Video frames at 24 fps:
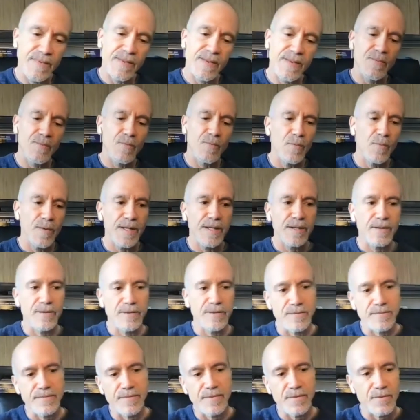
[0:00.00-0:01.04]

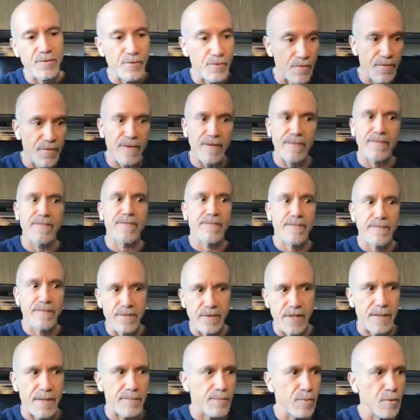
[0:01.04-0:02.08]
real truth of
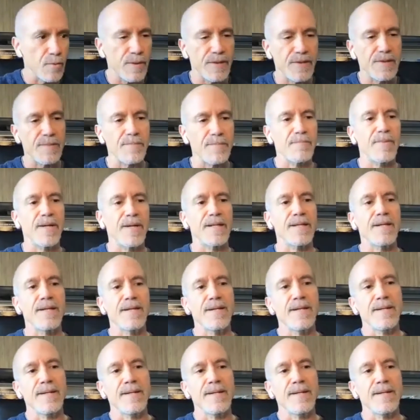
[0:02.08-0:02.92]
Zen Buddhism, but